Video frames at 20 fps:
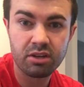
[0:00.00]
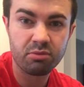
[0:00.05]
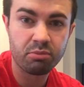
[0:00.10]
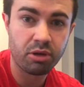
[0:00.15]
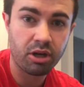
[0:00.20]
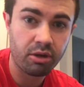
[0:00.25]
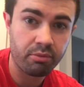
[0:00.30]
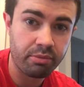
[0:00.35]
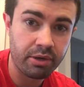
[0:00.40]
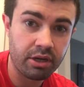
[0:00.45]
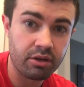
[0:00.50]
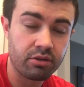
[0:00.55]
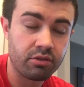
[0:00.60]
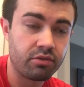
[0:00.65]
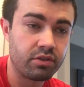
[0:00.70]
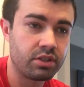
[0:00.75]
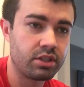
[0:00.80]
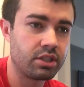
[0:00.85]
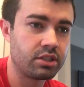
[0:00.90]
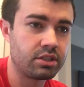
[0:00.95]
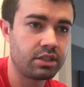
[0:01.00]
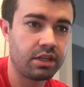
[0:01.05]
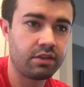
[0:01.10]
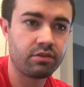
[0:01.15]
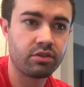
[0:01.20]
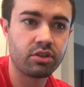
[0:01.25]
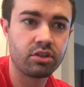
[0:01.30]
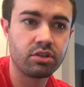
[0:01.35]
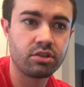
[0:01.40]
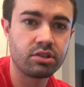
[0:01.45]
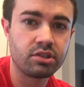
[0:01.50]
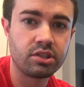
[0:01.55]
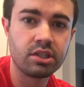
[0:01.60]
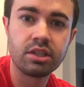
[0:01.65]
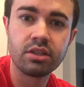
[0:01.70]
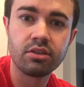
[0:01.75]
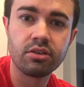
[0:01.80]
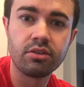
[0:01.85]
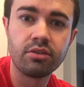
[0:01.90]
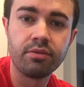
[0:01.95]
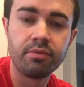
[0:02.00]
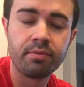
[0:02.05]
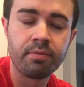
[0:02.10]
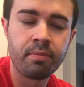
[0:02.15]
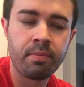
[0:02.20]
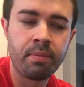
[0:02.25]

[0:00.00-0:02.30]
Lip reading: or pop out if it doesn't have a good seal.